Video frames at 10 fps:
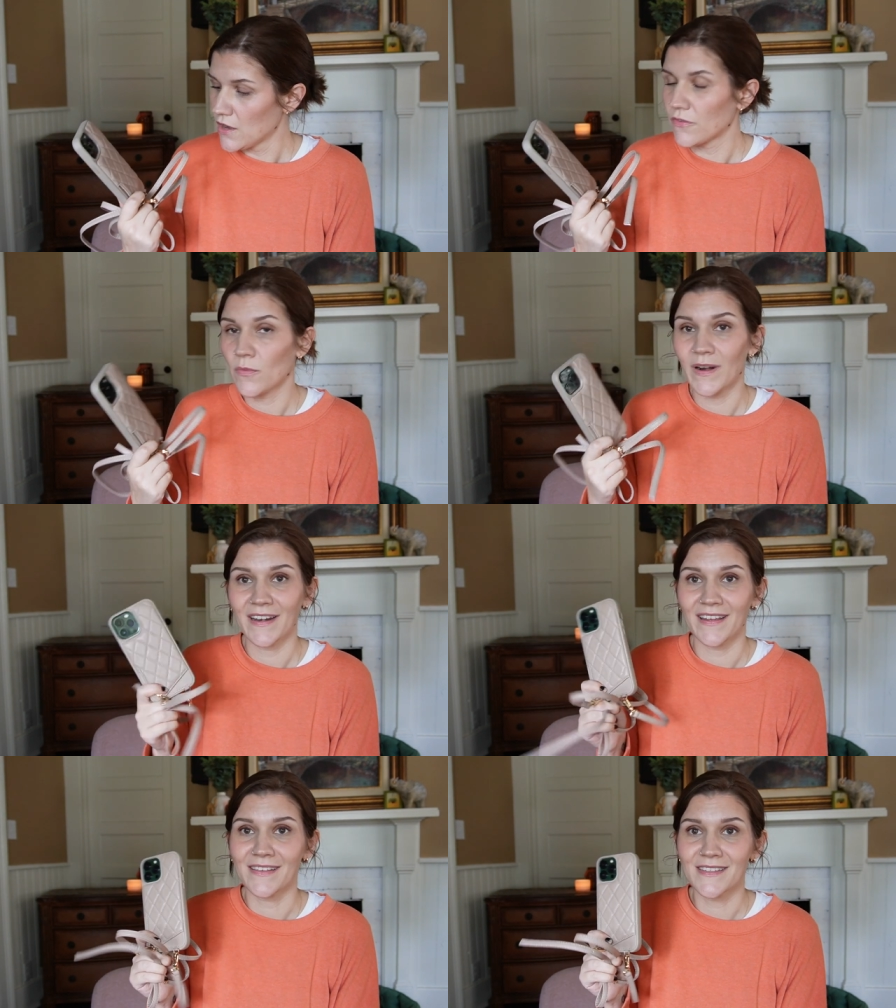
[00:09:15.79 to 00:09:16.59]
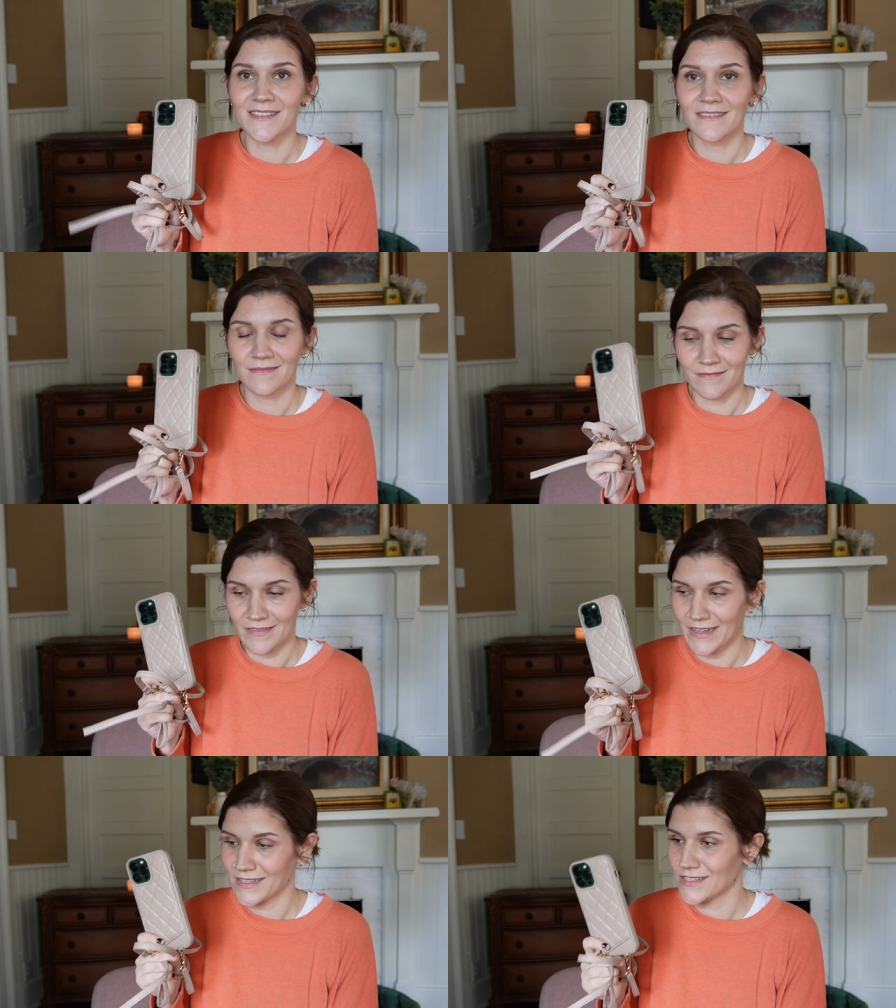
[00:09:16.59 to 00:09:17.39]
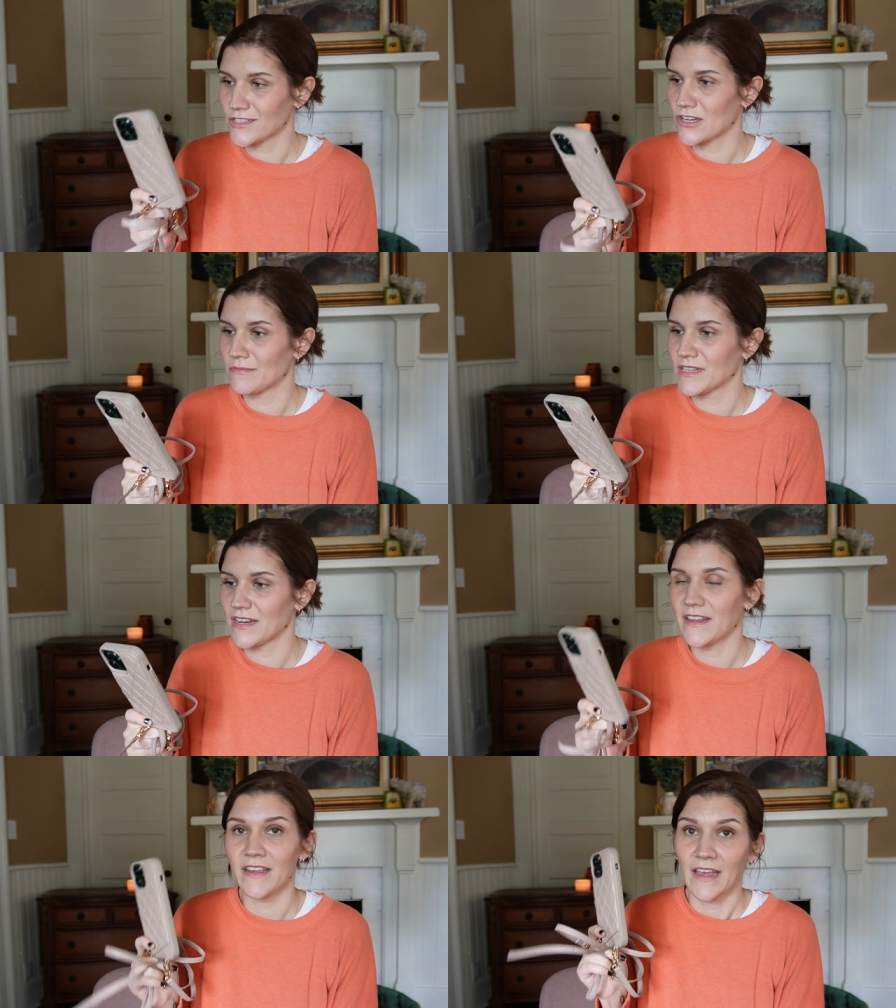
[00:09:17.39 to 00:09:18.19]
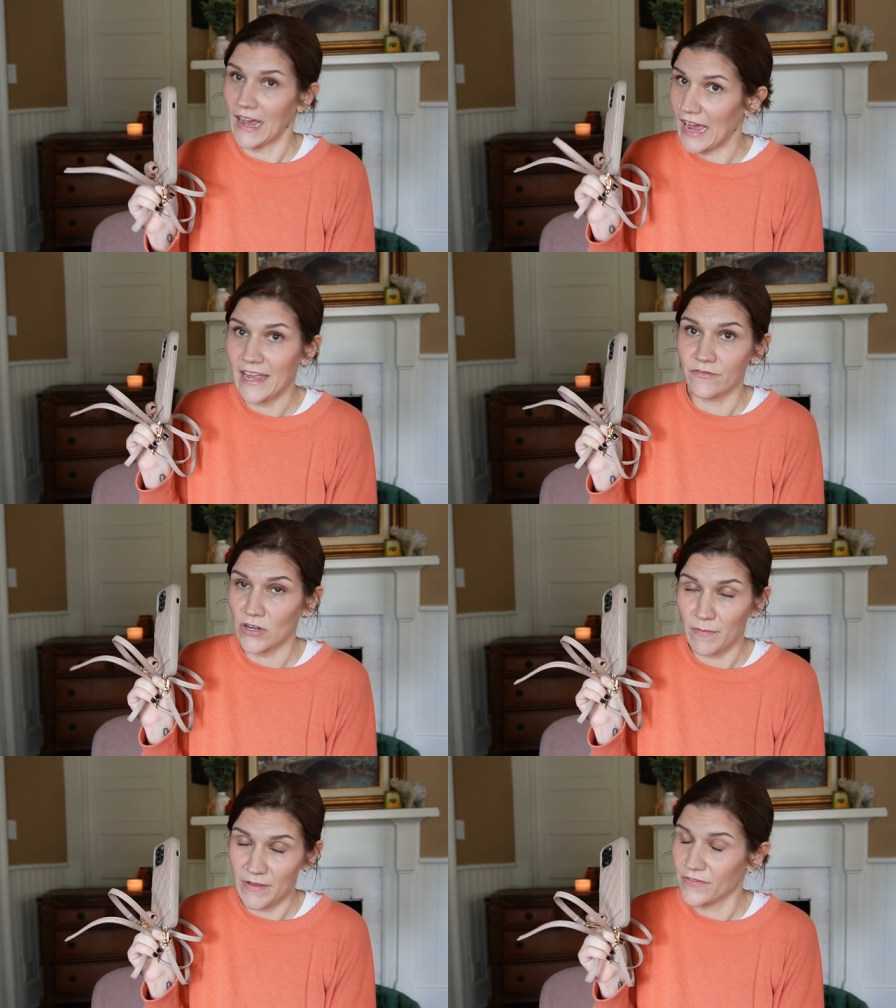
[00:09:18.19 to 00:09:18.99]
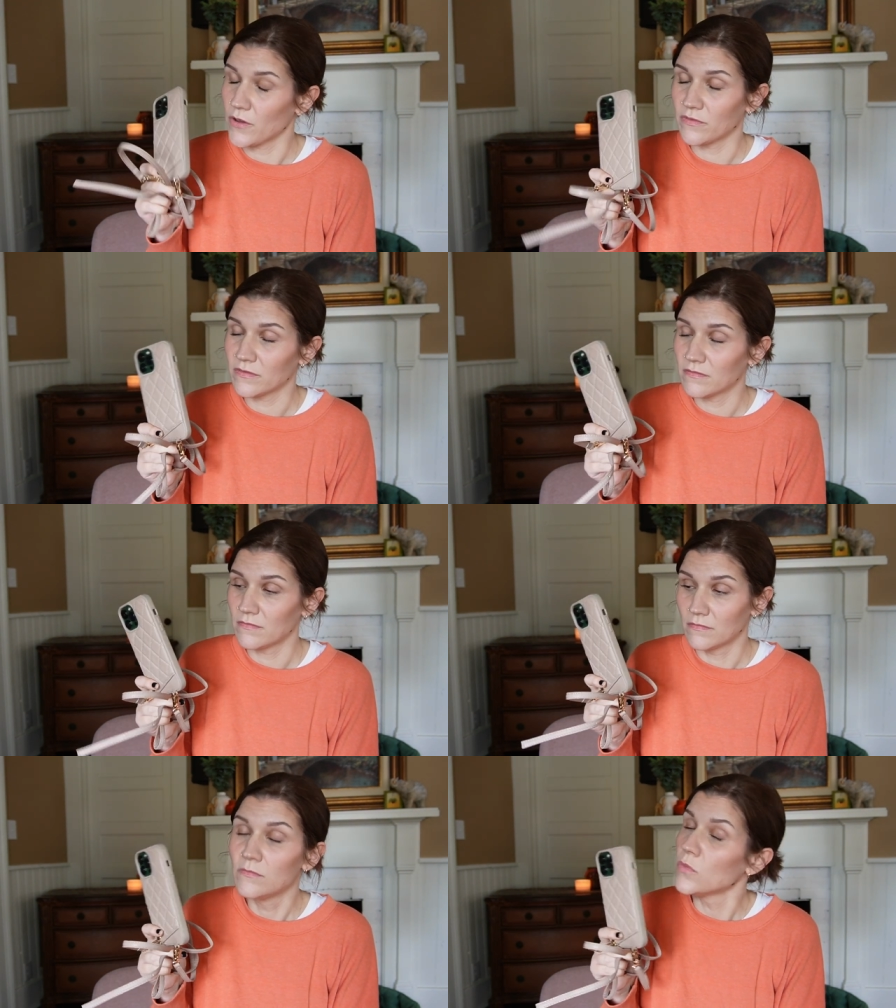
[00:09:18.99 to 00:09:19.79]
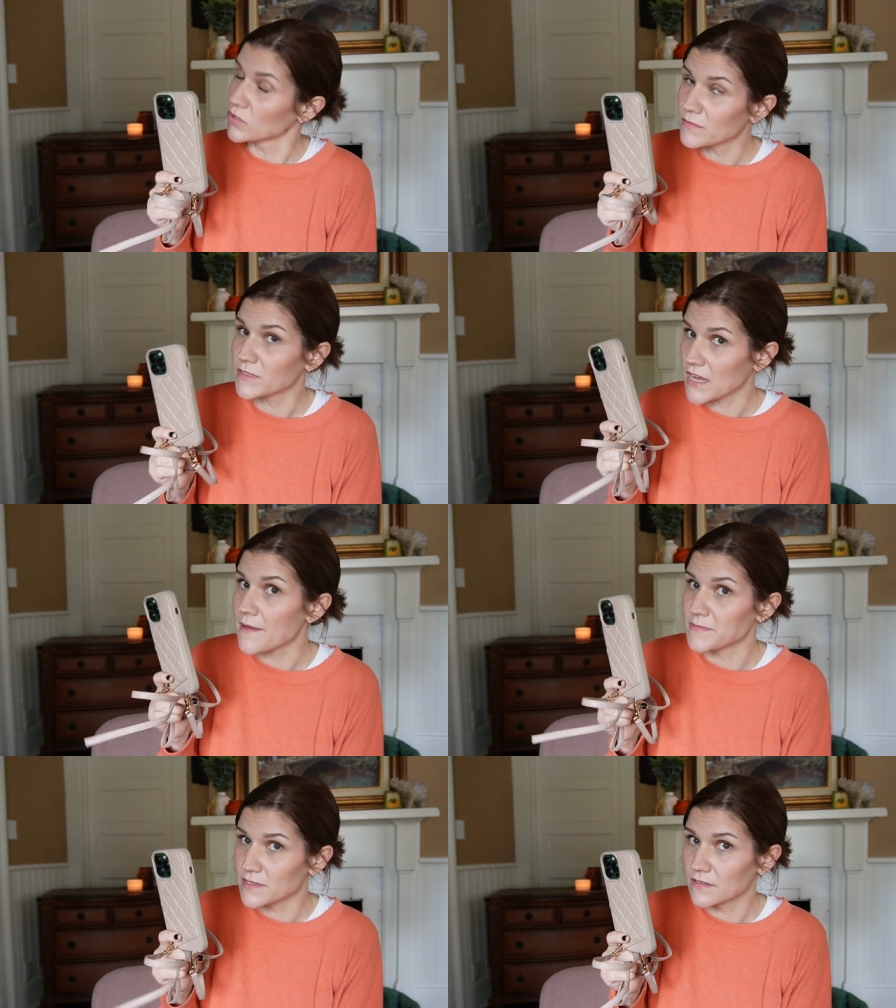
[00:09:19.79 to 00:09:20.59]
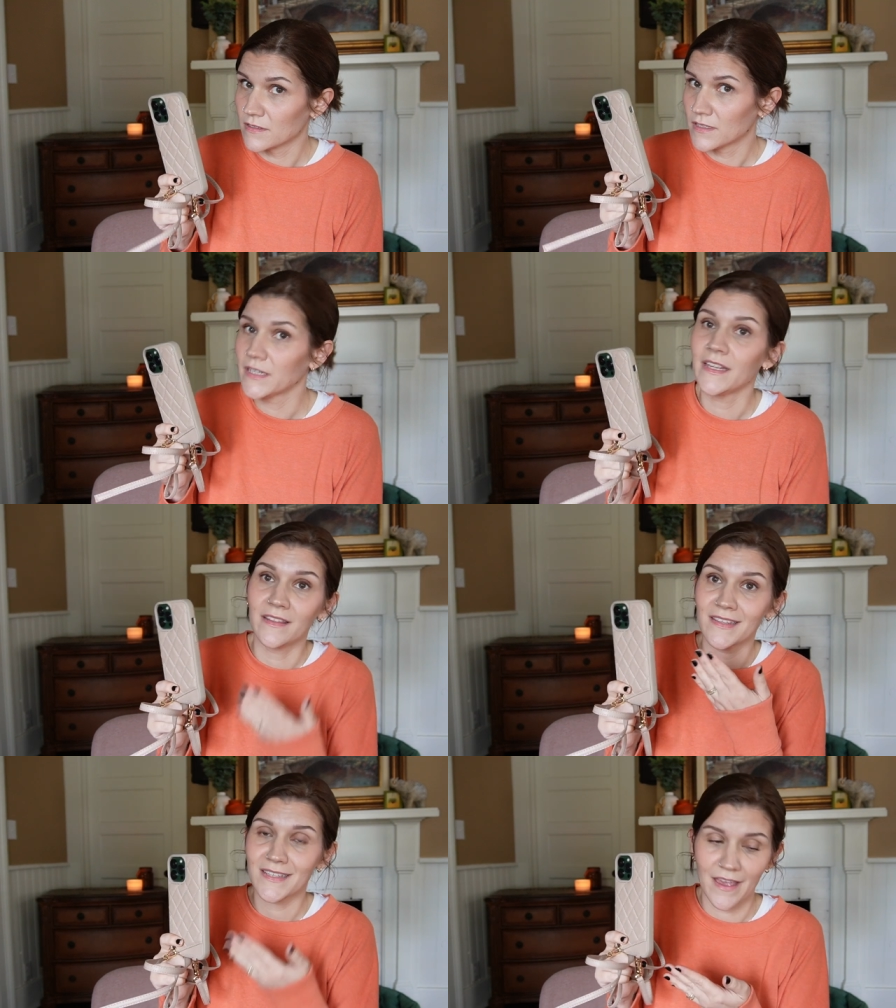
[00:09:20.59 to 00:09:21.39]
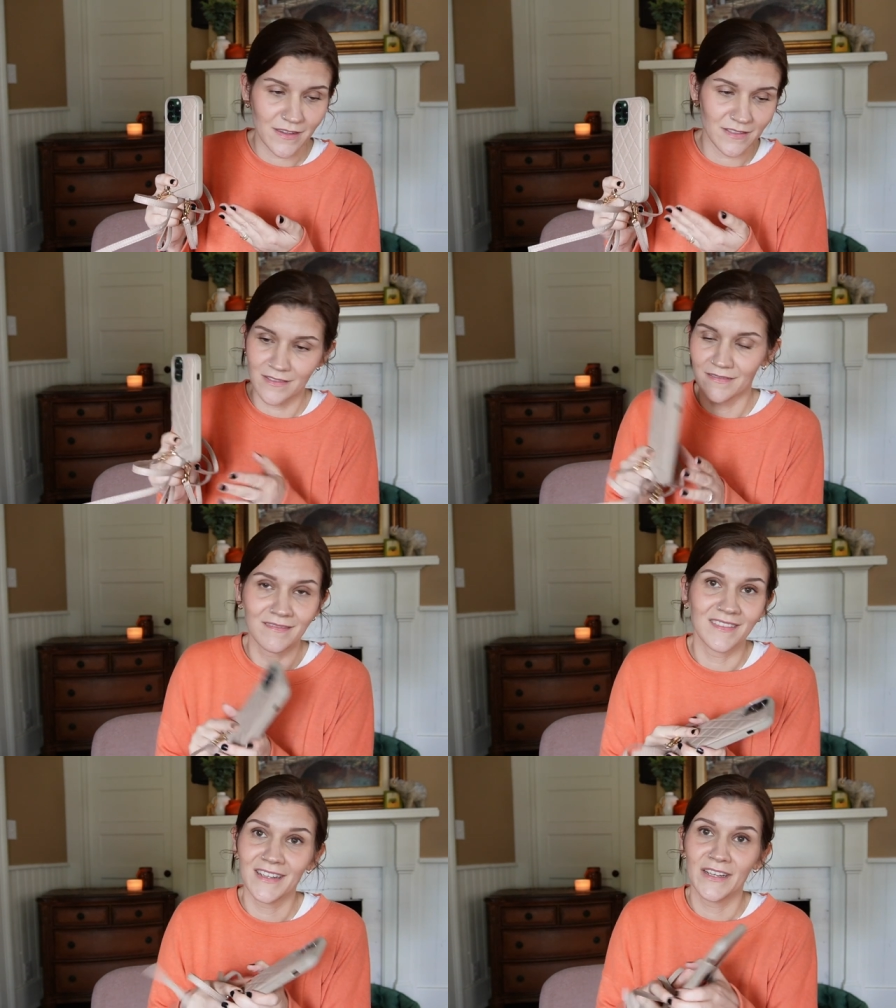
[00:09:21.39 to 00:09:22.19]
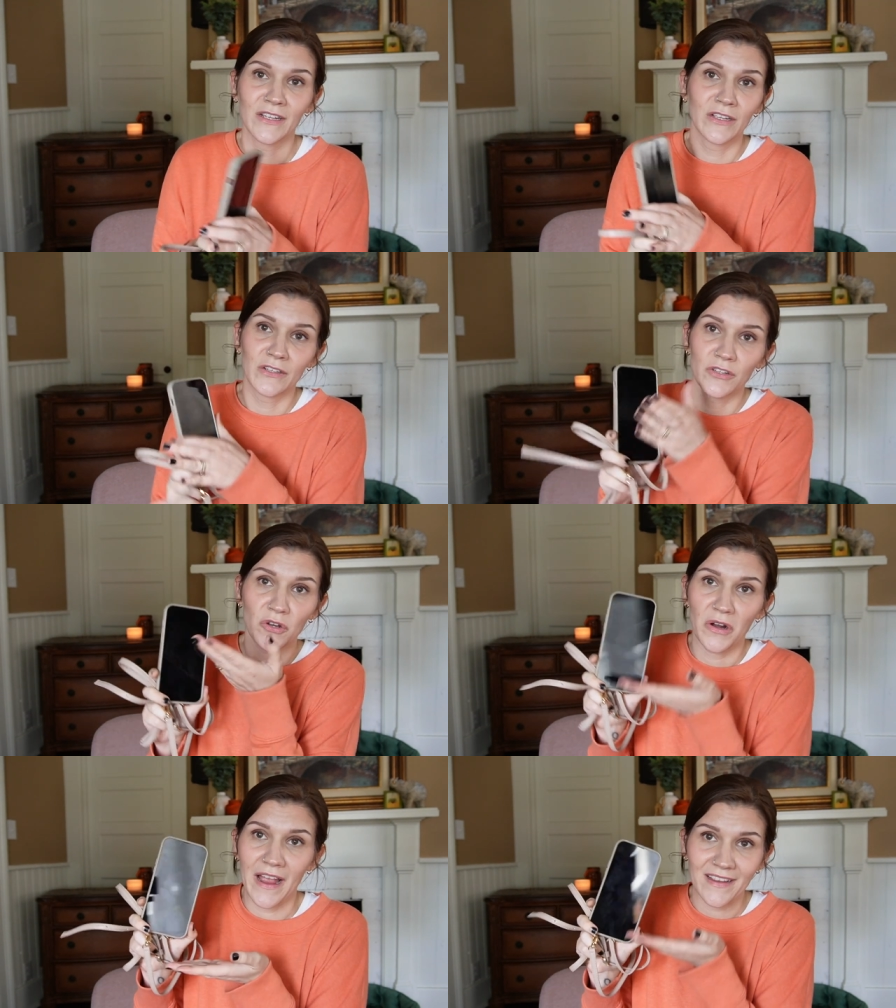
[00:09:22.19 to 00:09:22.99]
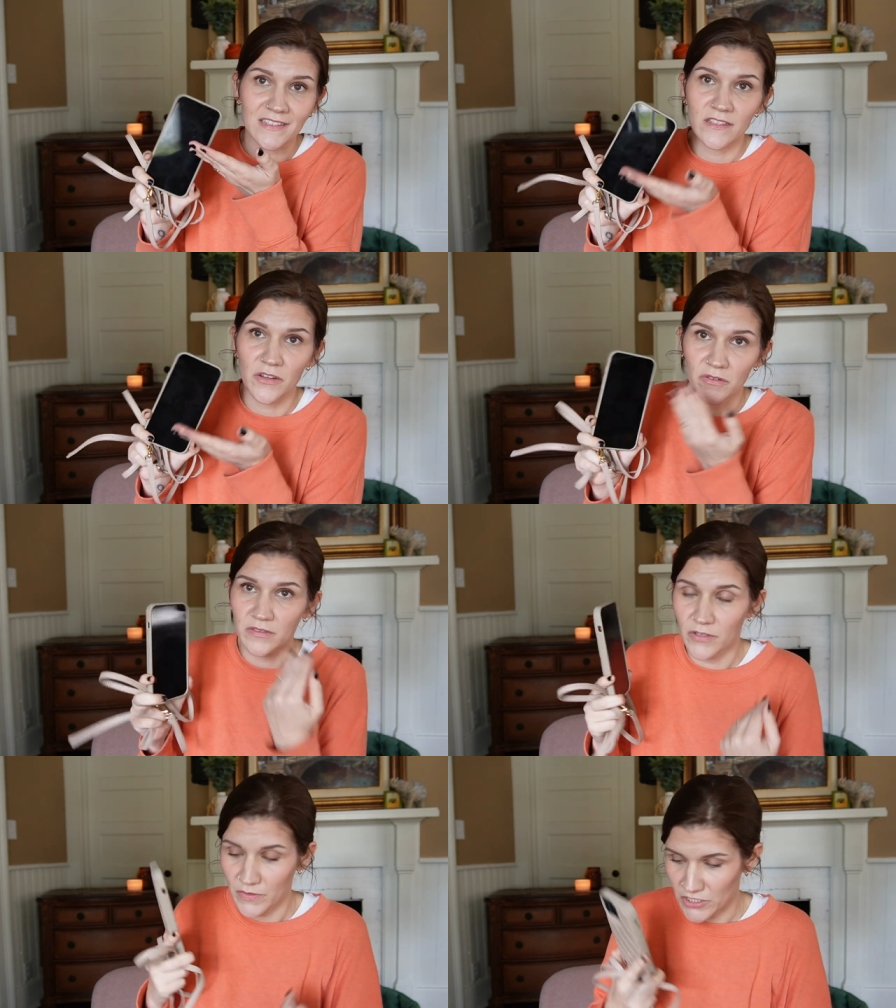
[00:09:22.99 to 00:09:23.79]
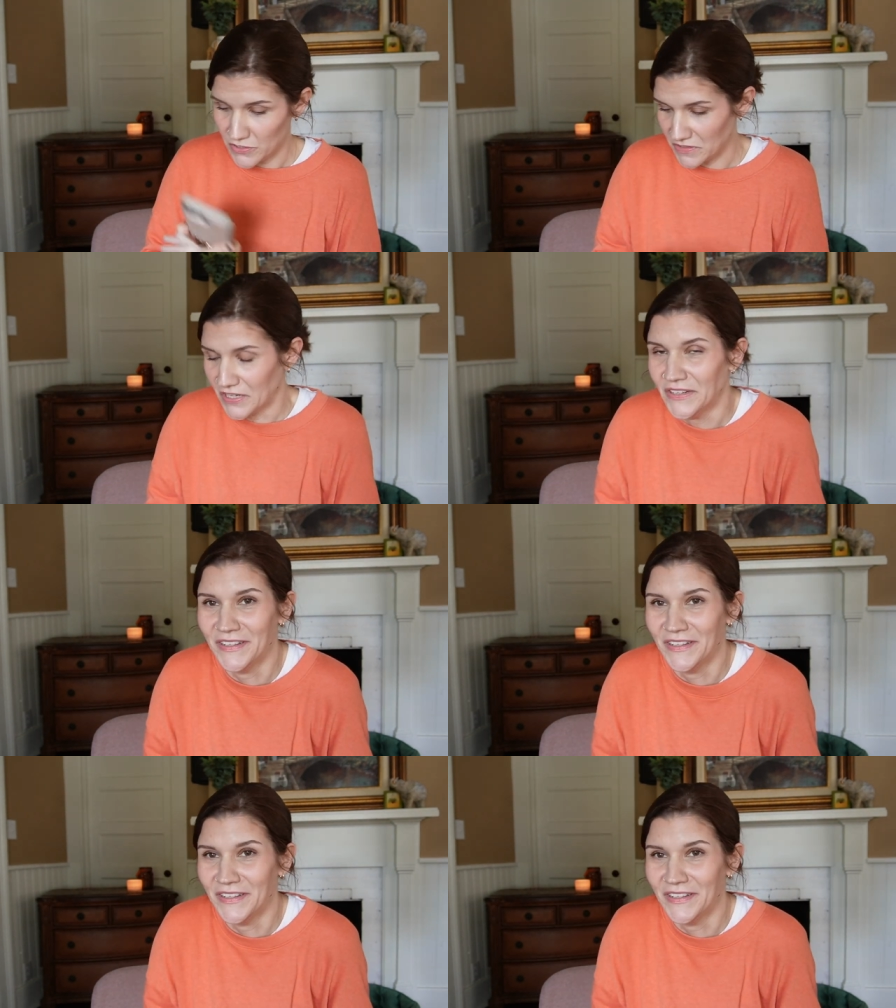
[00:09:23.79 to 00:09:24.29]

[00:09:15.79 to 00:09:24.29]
for what it is. It gets the job done. I have dropped my phone multiple times in this case. No cracks, no, no issues